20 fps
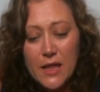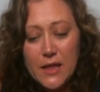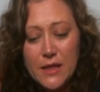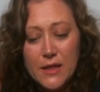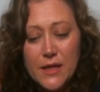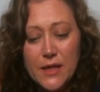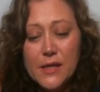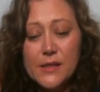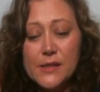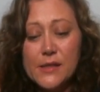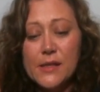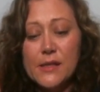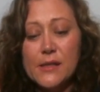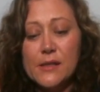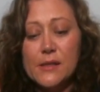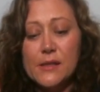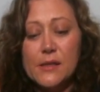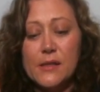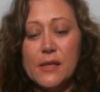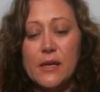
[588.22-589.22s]
this
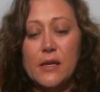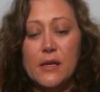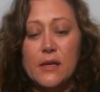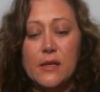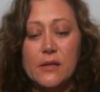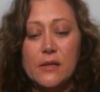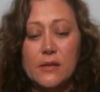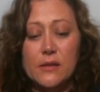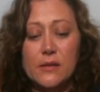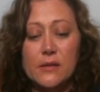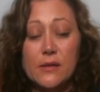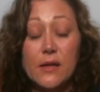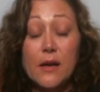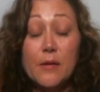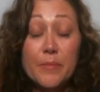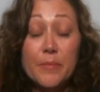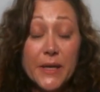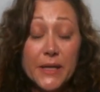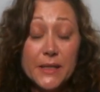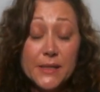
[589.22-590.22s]
is a
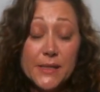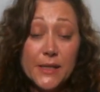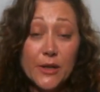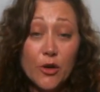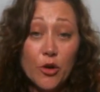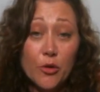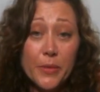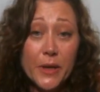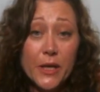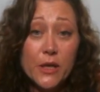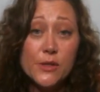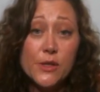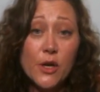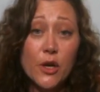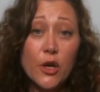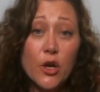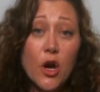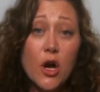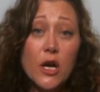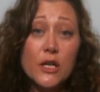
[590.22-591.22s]
big deal because
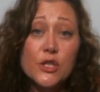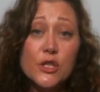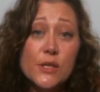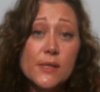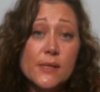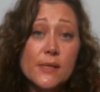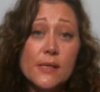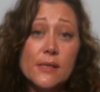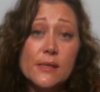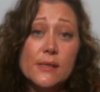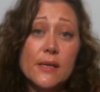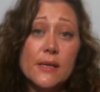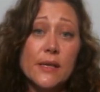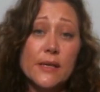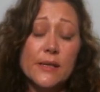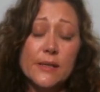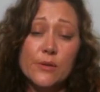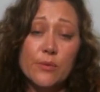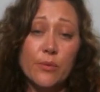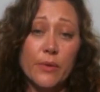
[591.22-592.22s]
our consciousness
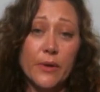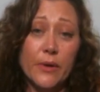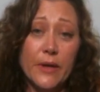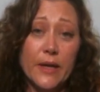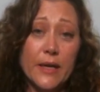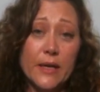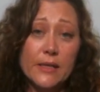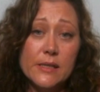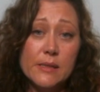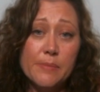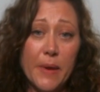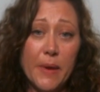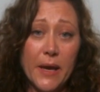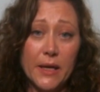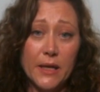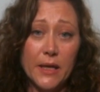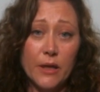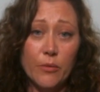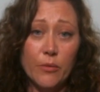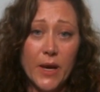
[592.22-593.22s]
is really
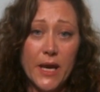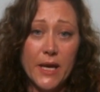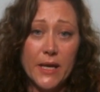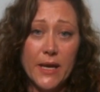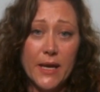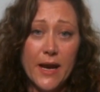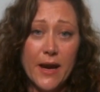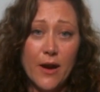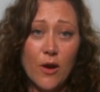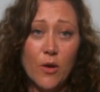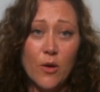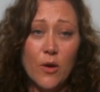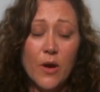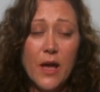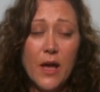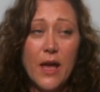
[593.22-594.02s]
expanding right now.